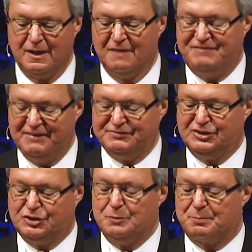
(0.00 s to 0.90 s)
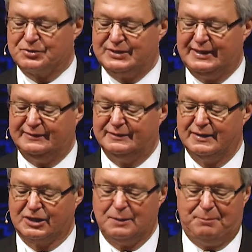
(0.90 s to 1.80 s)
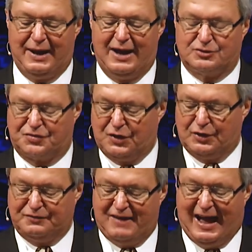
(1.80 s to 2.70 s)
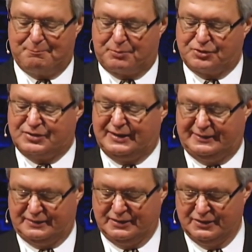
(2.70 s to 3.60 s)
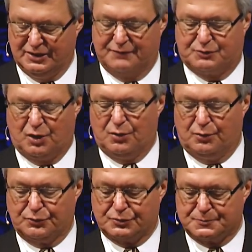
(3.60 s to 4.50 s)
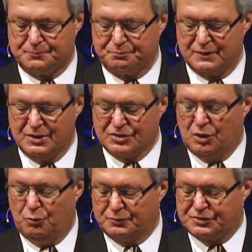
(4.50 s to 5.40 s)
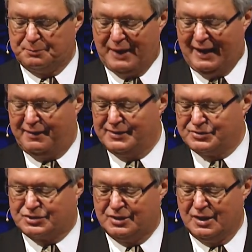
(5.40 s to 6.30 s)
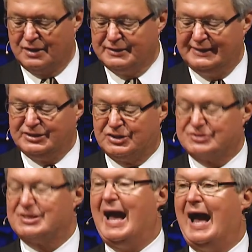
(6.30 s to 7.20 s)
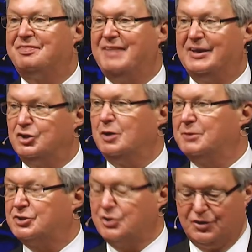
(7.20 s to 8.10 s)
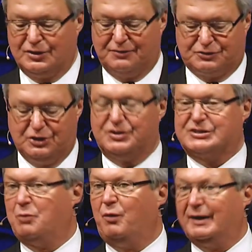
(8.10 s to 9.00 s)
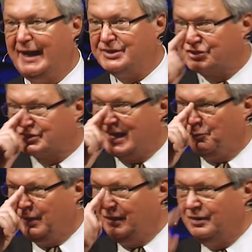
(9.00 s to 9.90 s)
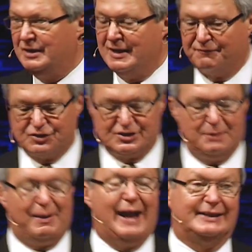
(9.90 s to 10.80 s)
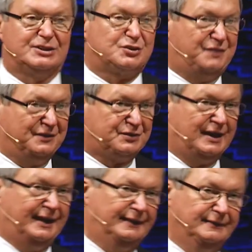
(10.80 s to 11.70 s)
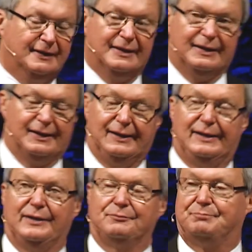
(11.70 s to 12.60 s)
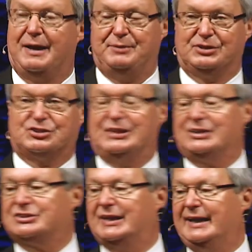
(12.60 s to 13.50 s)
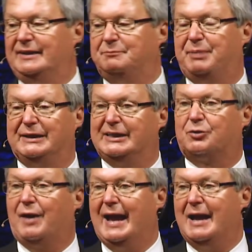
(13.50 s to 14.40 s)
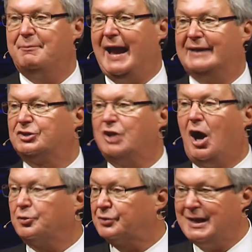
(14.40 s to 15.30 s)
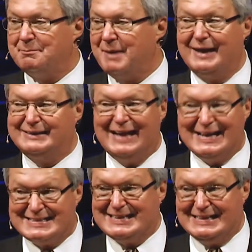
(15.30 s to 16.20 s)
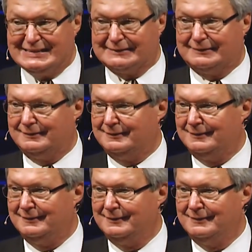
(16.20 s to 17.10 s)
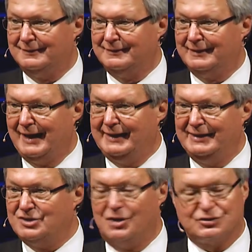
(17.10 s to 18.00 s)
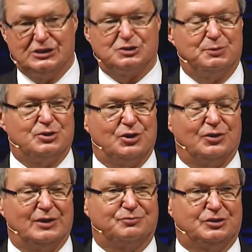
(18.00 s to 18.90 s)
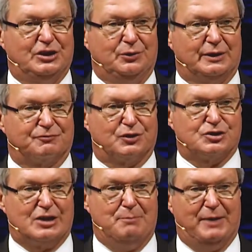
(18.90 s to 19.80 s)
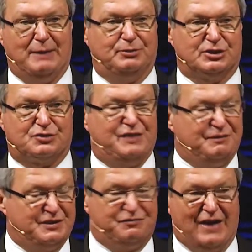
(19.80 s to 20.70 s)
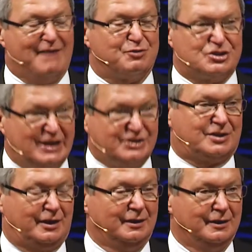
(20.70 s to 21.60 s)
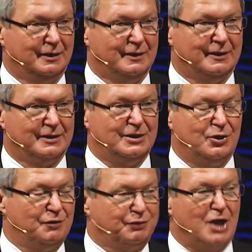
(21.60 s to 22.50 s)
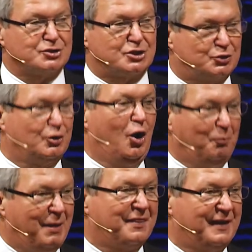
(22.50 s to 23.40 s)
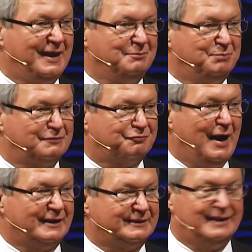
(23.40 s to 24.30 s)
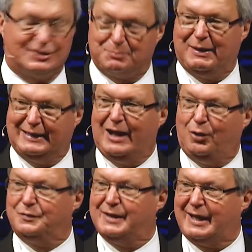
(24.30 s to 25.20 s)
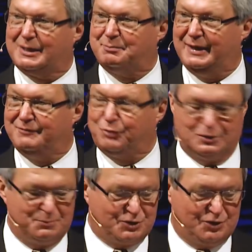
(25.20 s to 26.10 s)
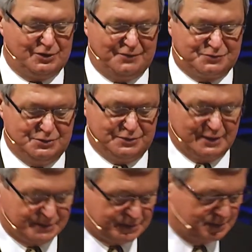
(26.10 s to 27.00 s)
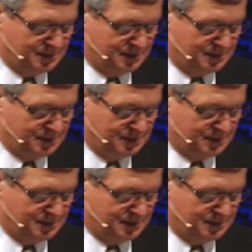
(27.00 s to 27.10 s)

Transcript: 52% compared to 35% of girls. So, the parents need to decide that you're mature enough to do this. Say, what age is that? Well, for somebody it's 15, uh, maybe it's 16. Billy Graham had a daughter get married at 18, and he thought she was mature enough to do it. For some people, it's 55 or 60 you know, you've lost control by then, but frankly, that's about how old they got to be before they're mature enough to do this.